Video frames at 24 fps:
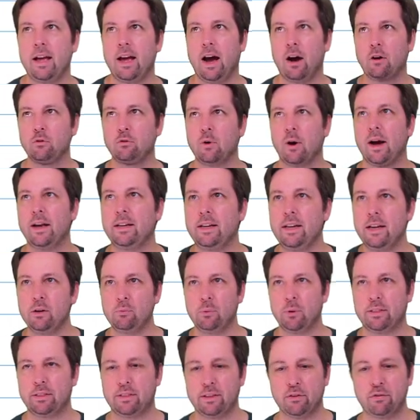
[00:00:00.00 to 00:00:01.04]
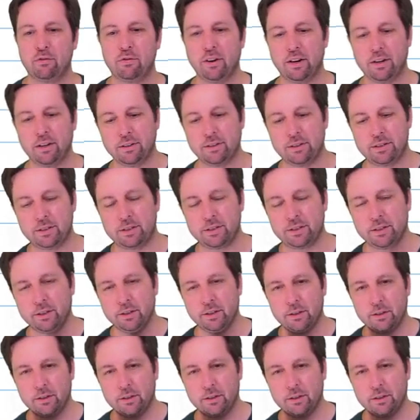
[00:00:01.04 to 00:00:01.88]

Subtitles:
how do I deal with different